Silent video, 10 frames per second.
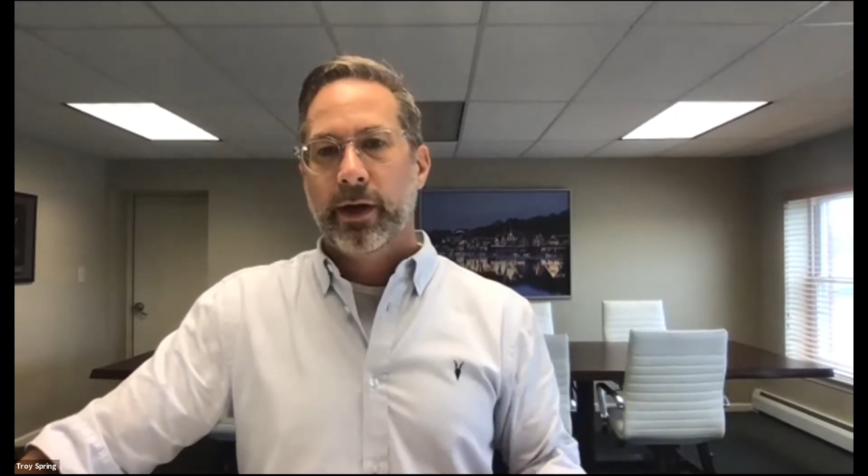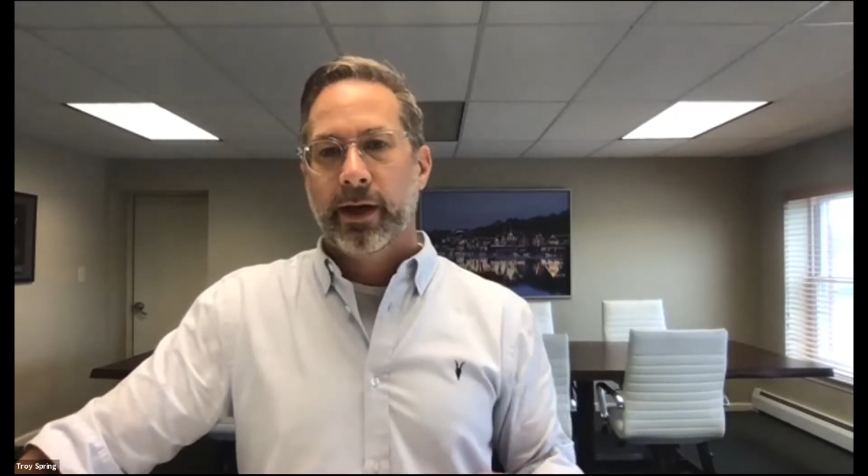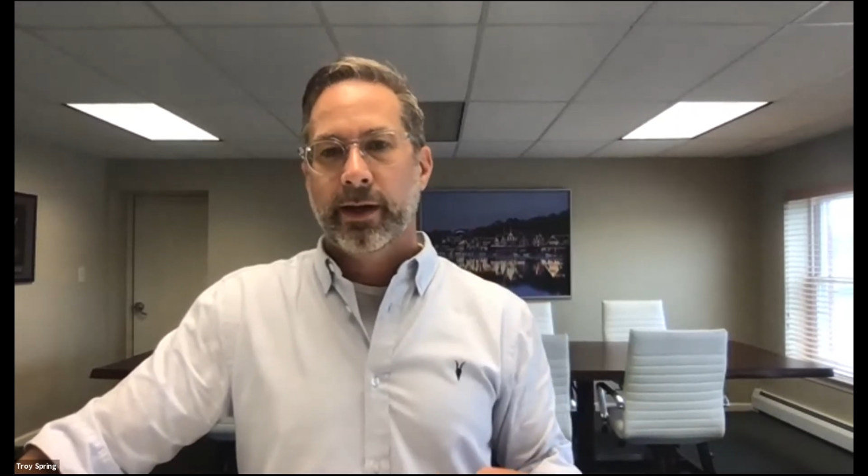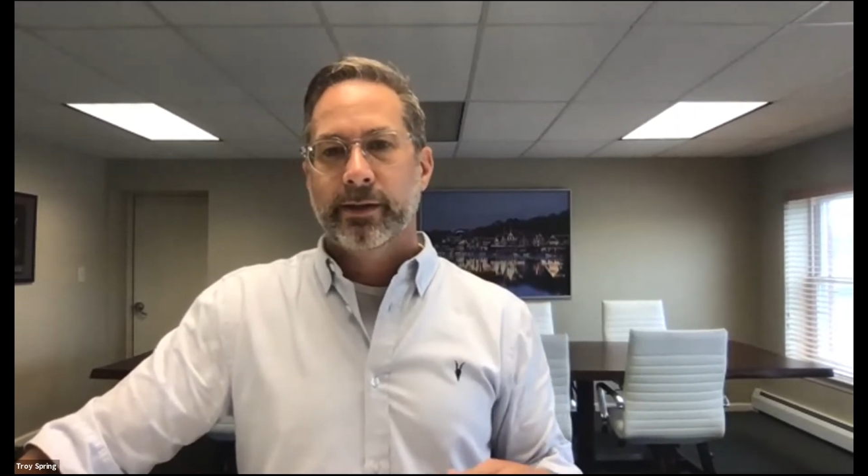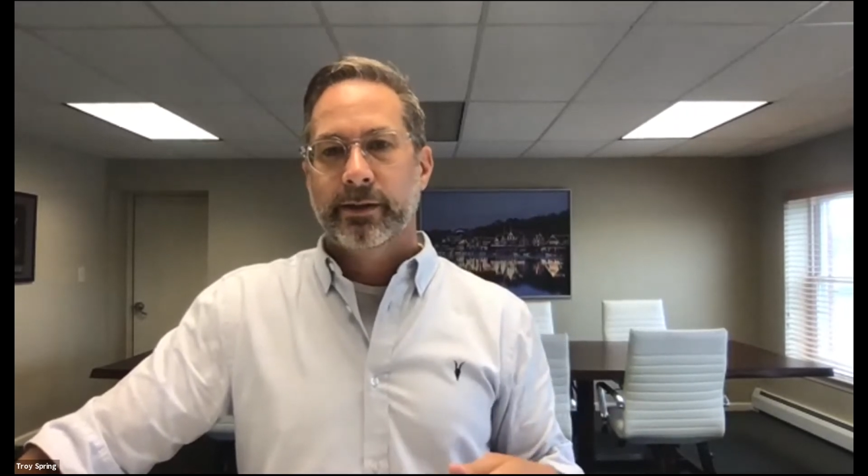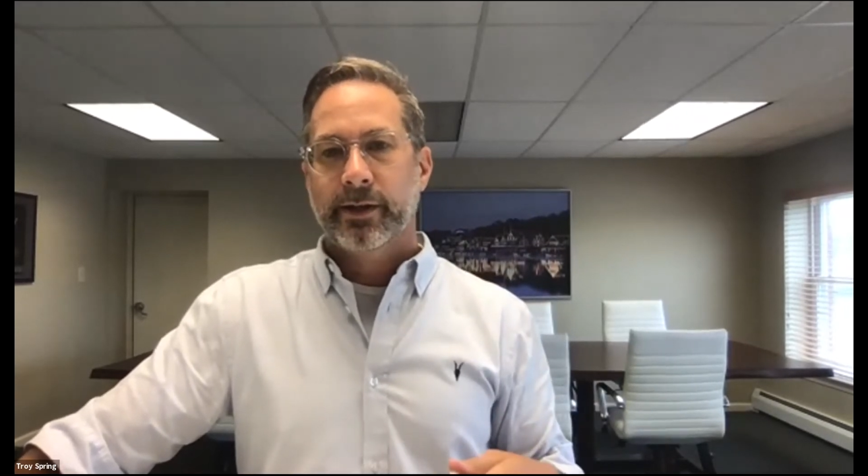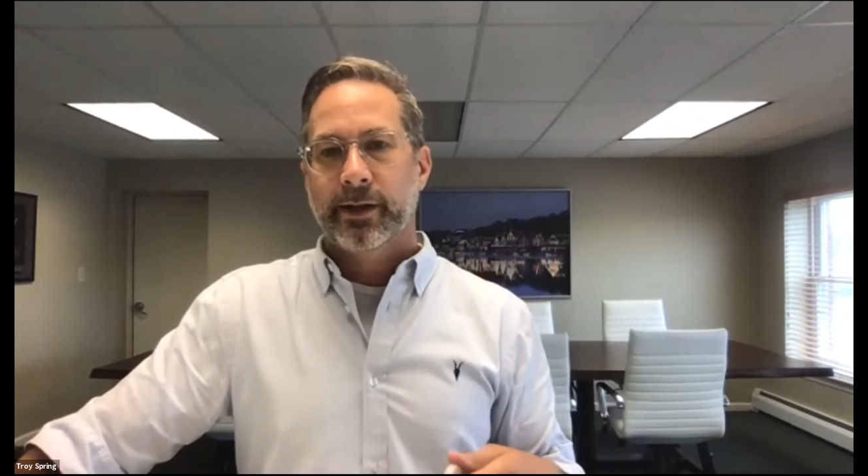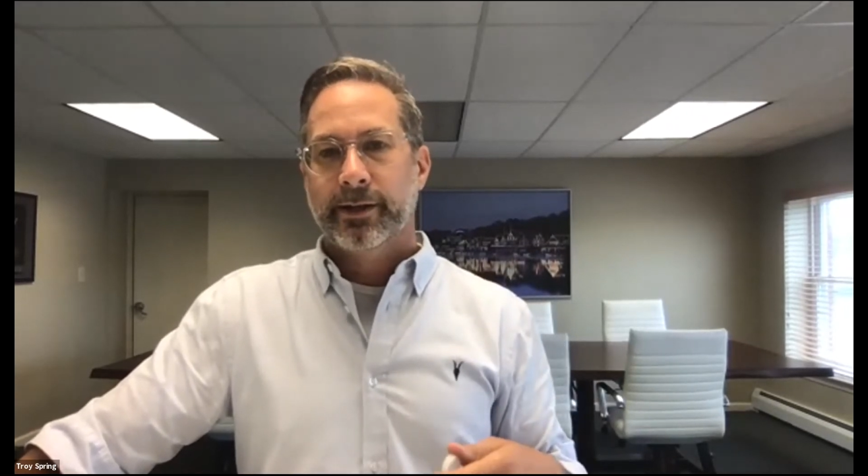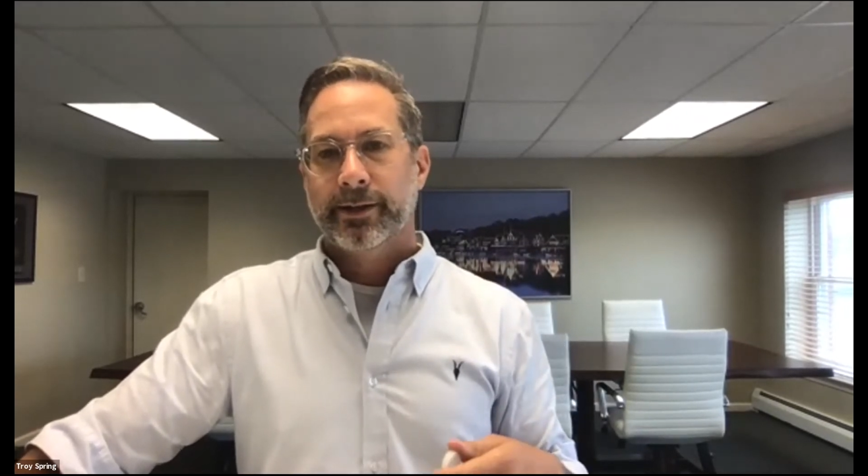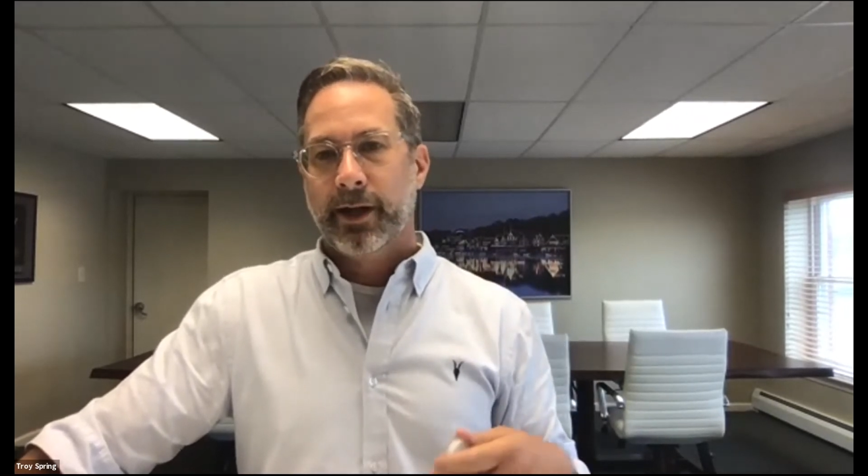And
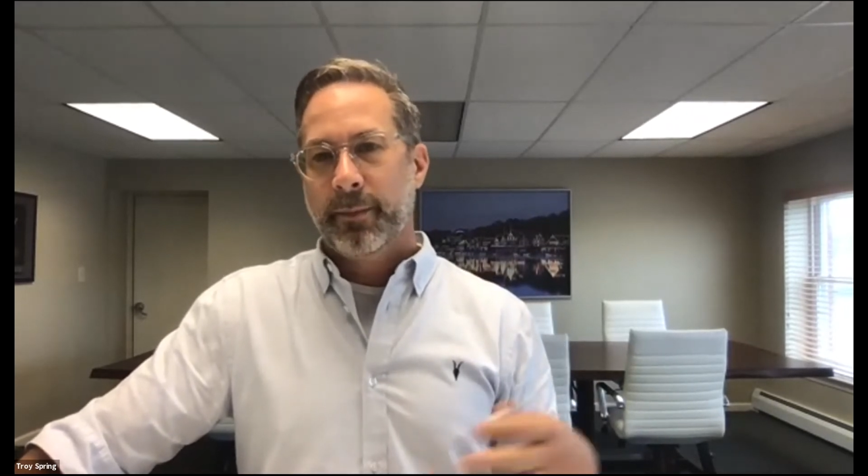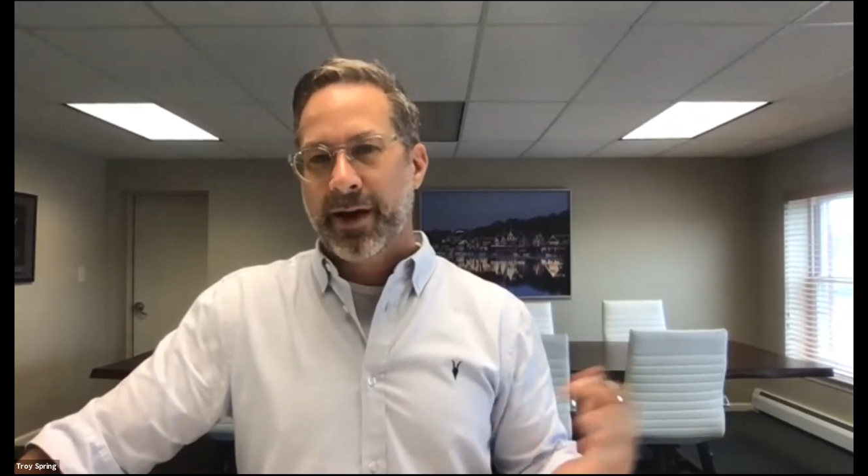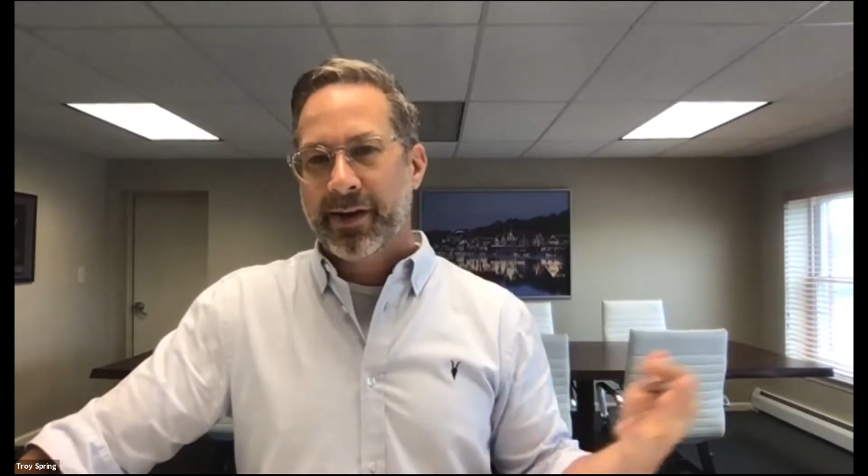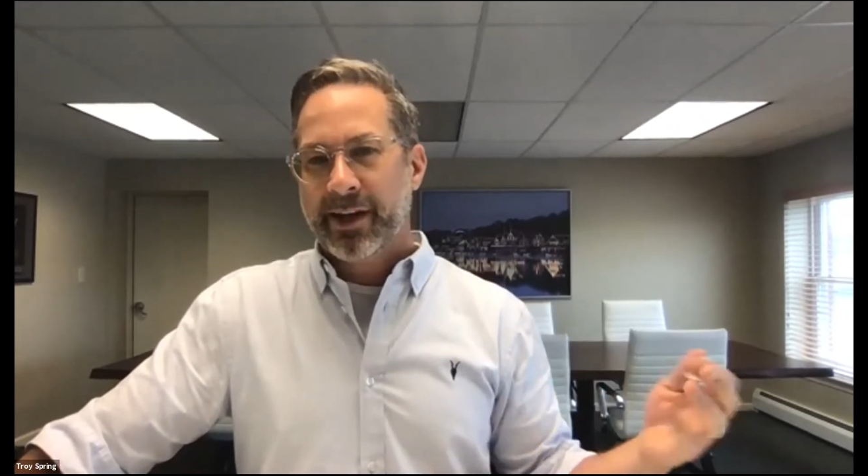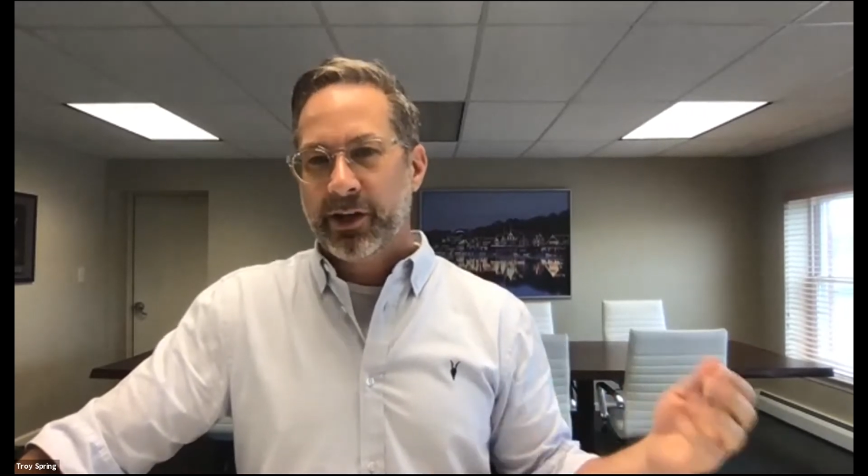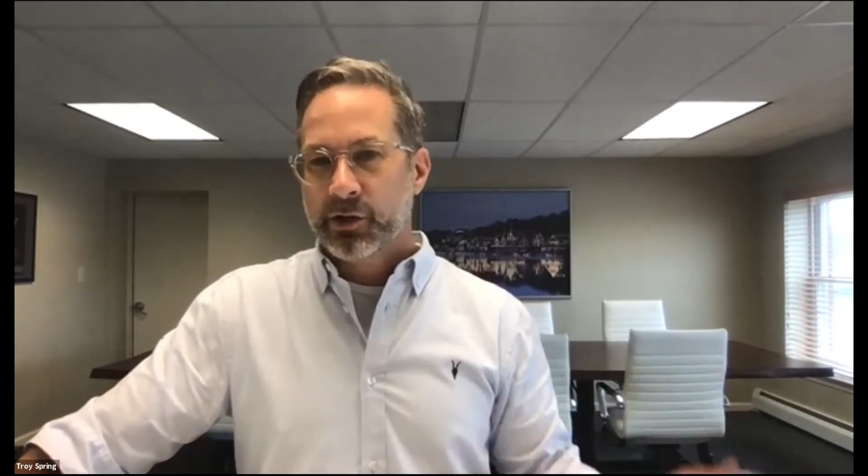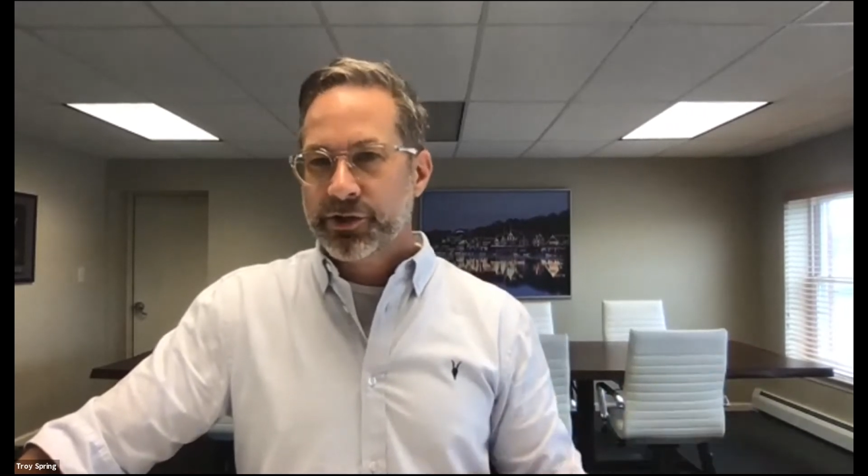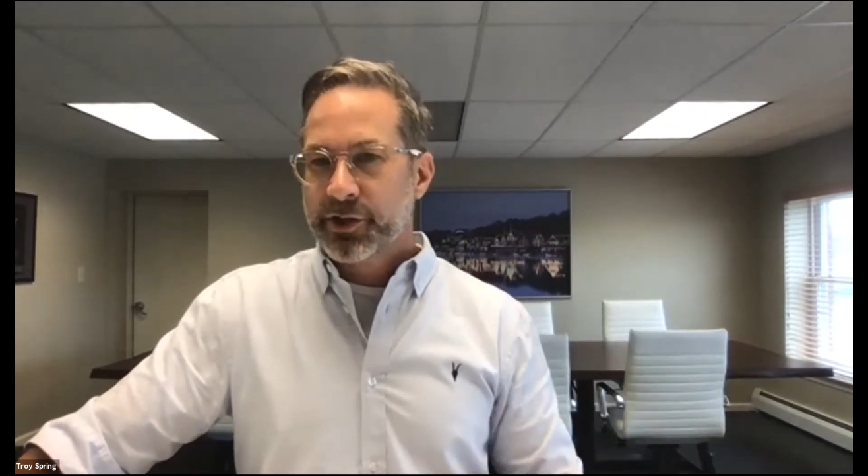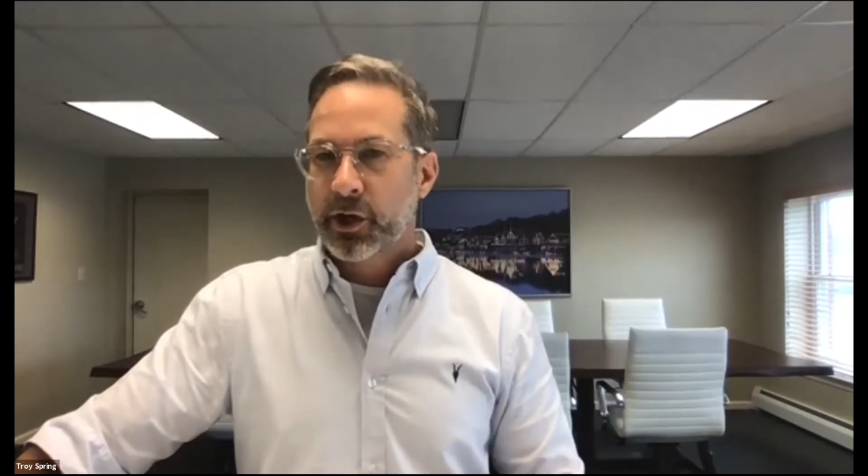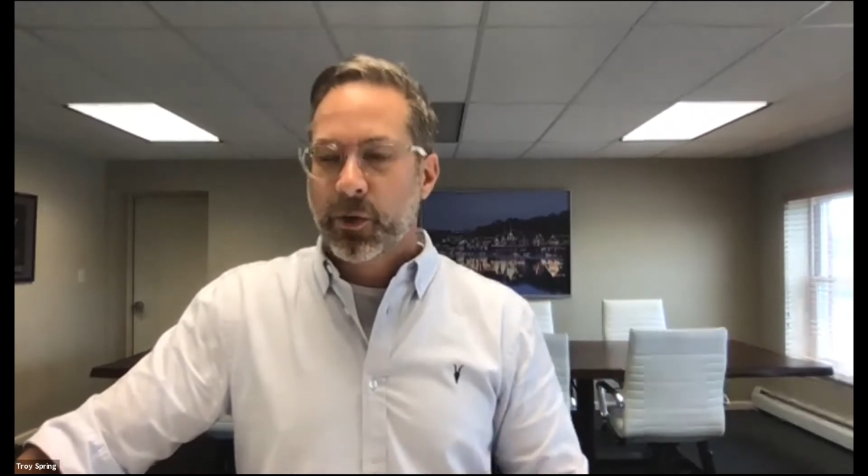about 8 years
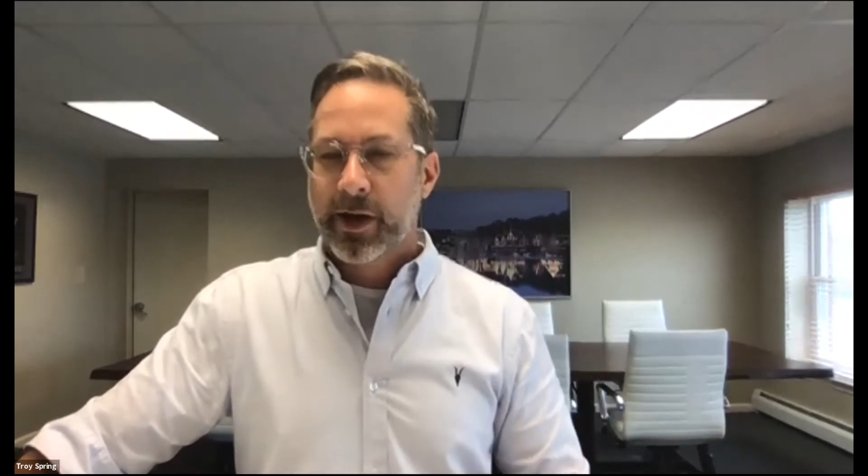ago,